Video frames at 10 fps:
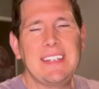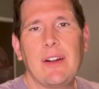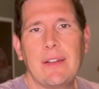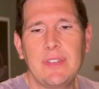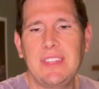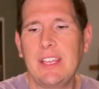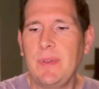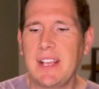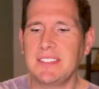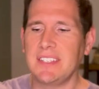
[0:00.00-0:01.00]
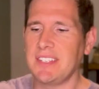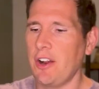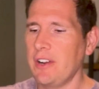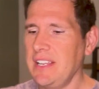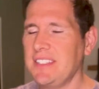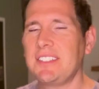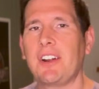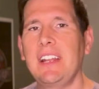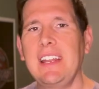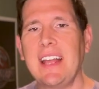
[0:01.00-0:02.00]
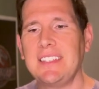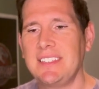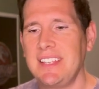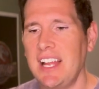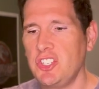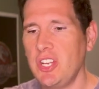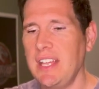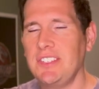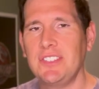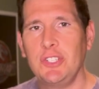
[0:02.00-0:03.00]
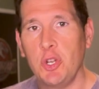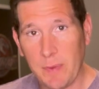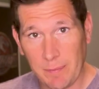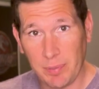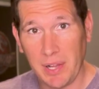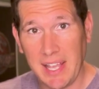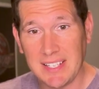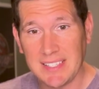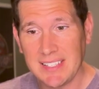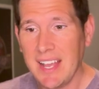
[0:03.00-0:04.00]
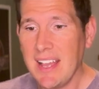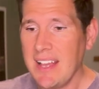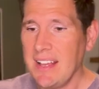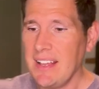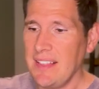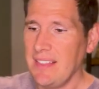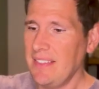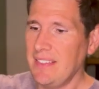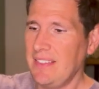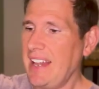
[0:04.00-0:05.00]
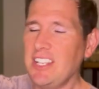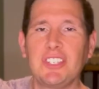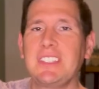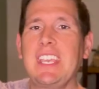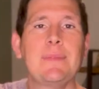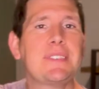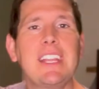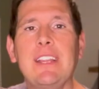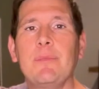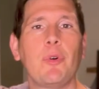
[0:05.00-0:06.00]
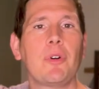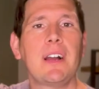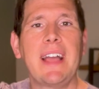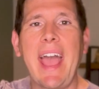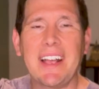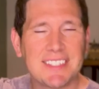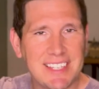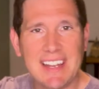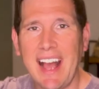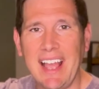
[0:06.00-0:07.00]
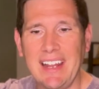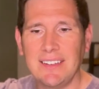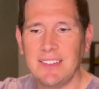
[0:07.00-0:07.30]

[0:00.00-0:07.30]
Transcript: down everything because it's already starting at such a stupid place that it just keeps getting more asinine.